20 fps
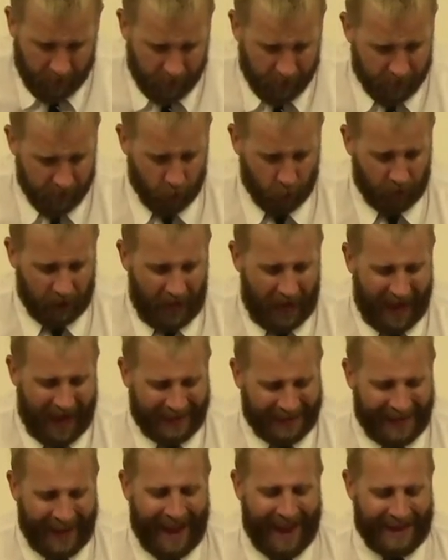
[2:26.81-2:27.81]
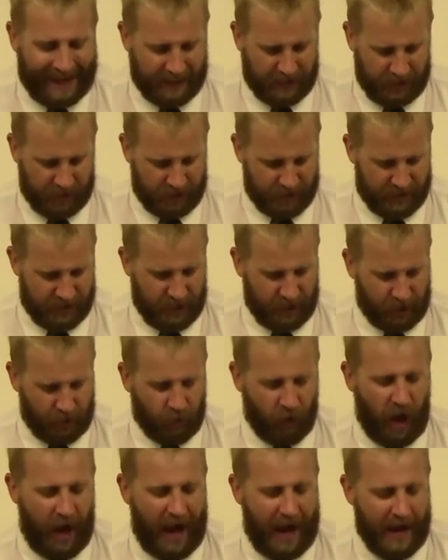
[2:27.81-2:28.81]
So God answers their
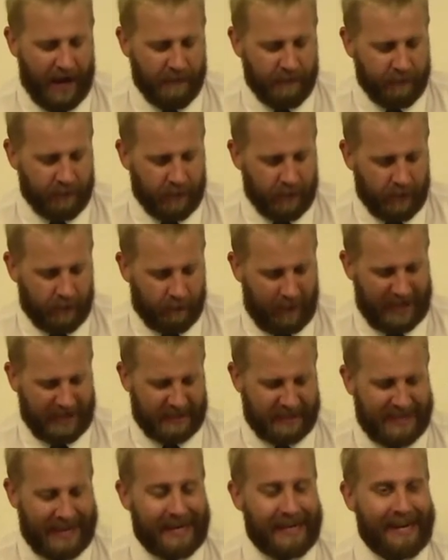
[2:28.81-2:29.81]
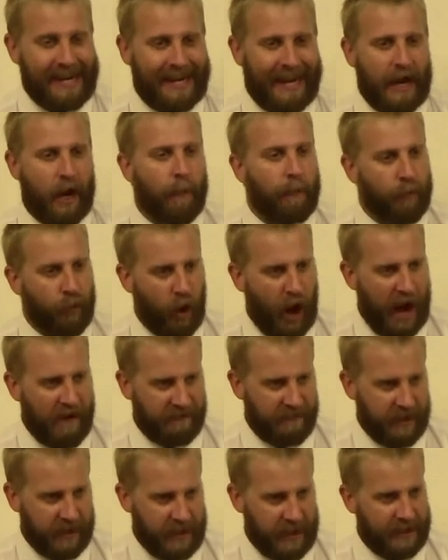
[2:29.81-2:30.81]
cry by sending a
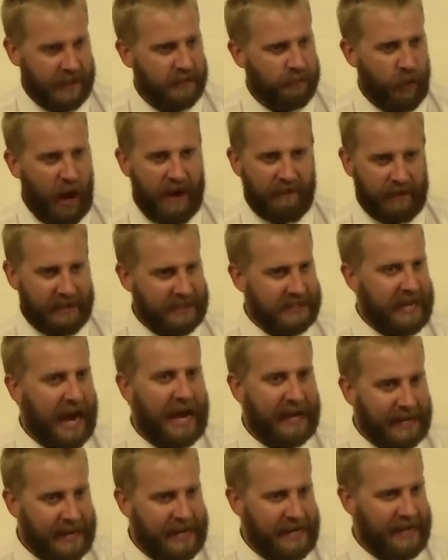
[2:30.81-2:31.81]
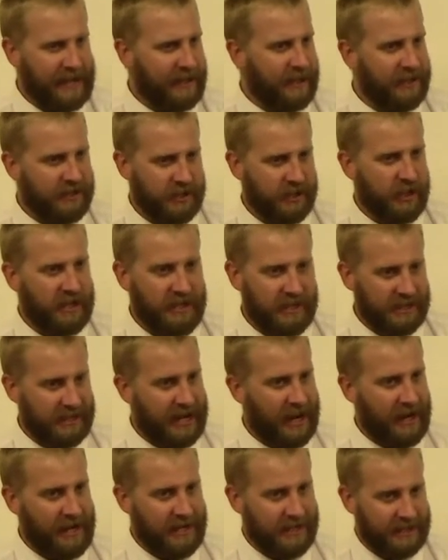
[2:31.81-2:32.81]
prophet. And this prophet's not Gideon. He, he,
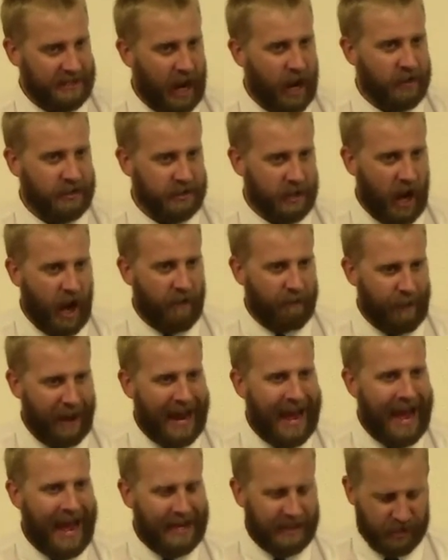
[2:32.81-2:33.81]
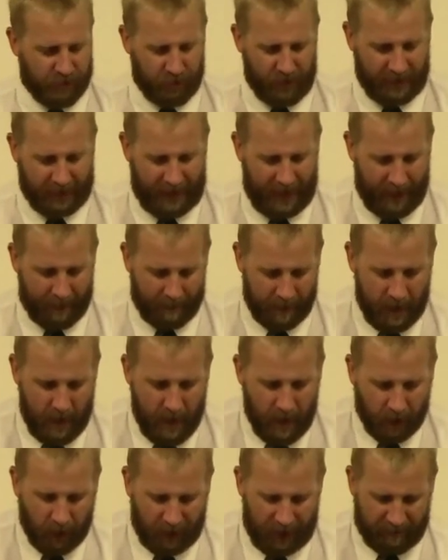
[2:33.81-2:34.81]
he starts off by answering them.
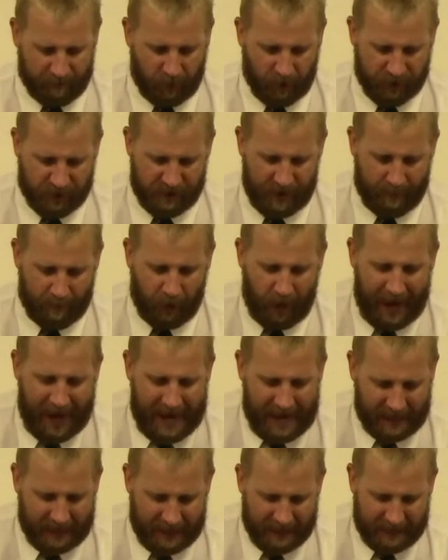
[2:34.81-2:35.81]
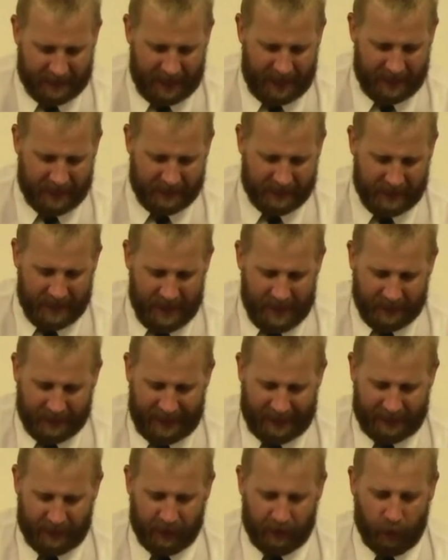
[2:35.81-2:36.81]
Look at verse number 8. It says,
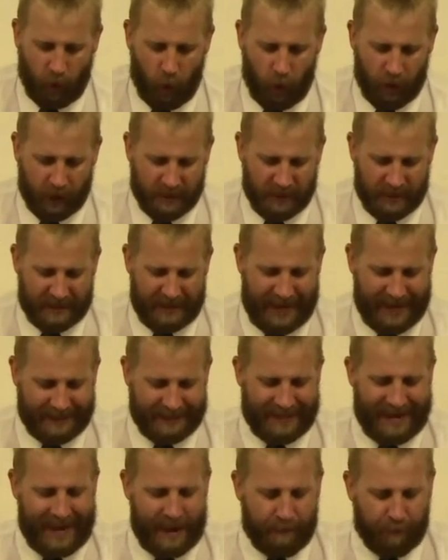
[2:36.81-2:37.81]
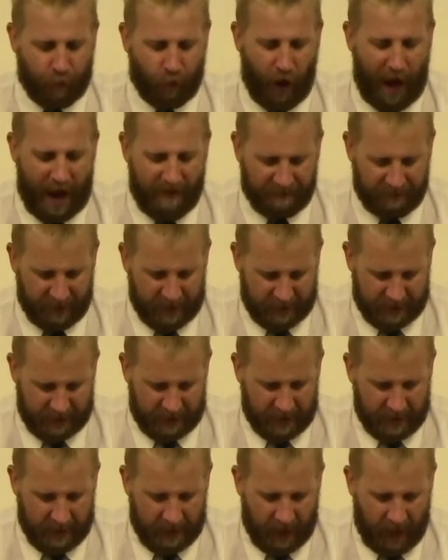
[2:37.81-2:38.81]
That the Lord sent a prophet
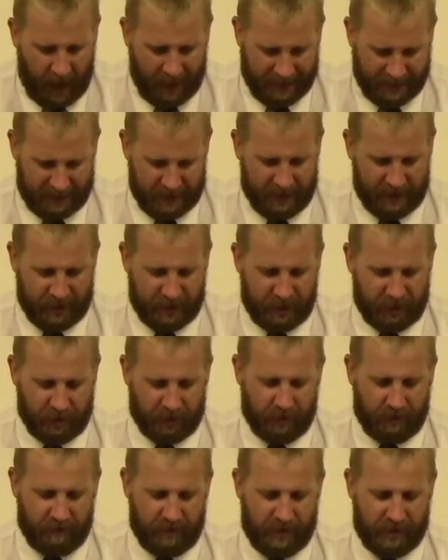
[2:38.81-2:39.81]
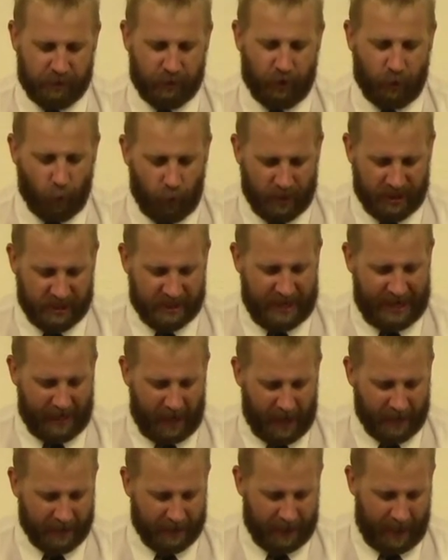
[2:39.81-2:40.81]
unto the children of Israel, which said
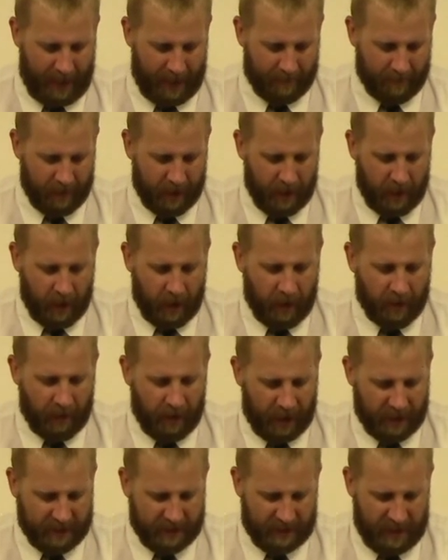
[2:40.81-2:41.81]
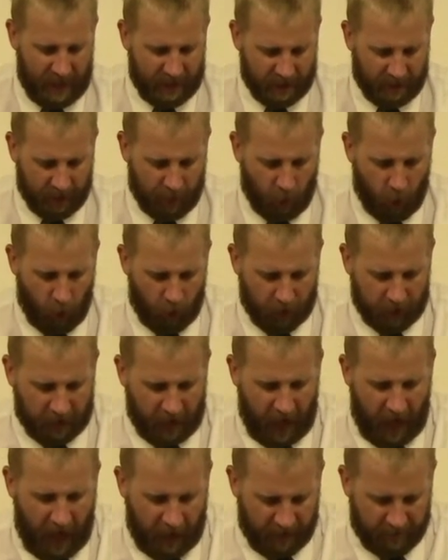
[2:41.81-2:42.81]
unto them, Thus saith the Lord
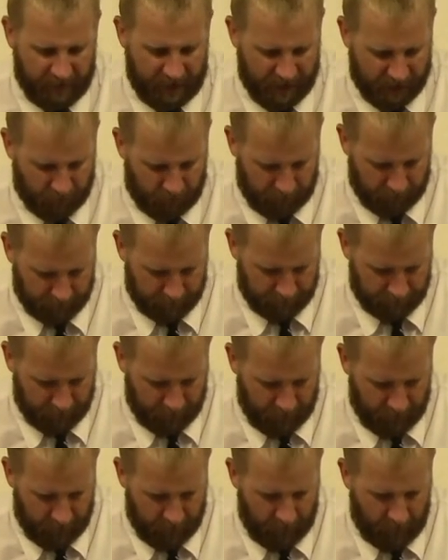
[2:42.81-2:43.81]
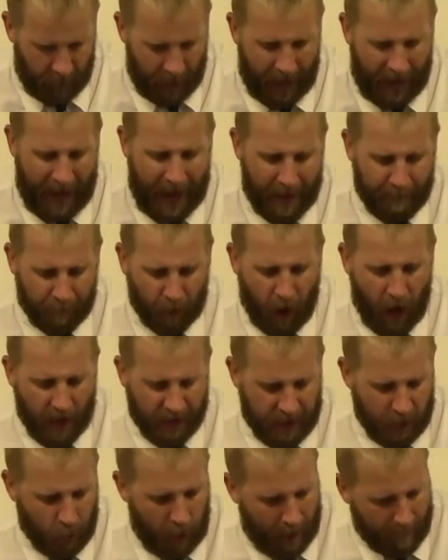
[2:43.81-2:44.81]
God of Israel, I
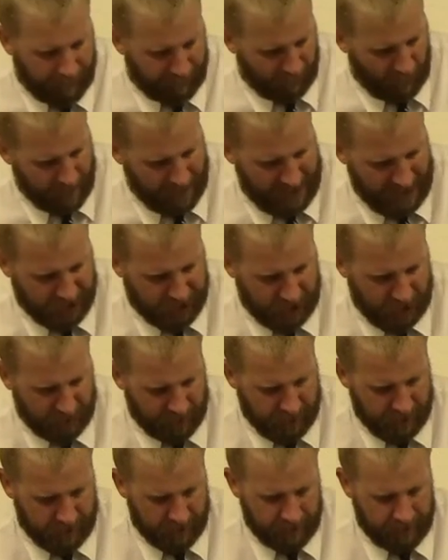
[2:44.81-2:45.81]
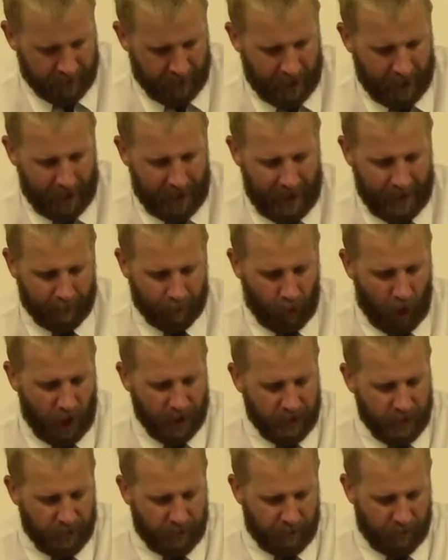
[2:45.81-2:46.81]
brought you up from Egypt, and
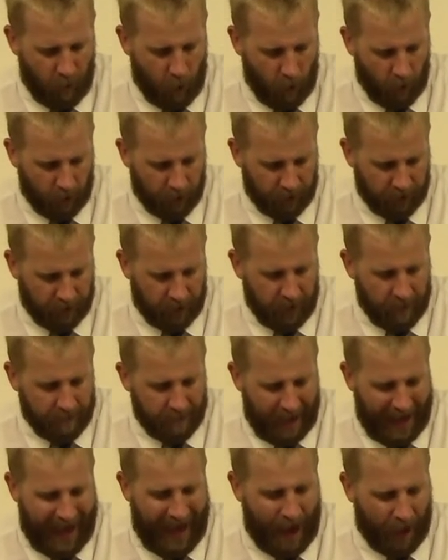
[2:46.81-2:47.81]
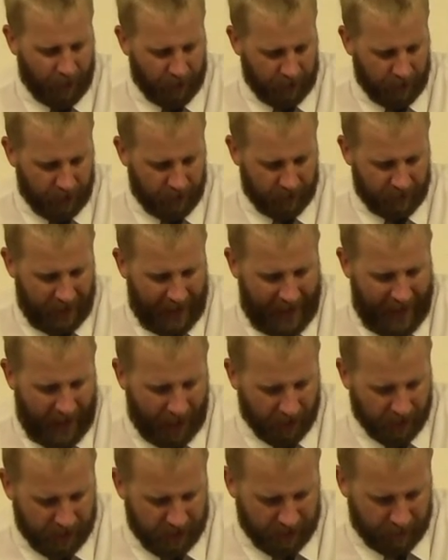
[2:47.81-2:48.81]
brought you forth out of the
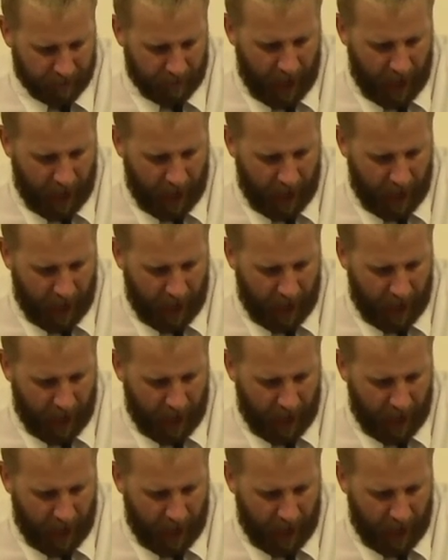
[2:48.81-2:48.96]
house of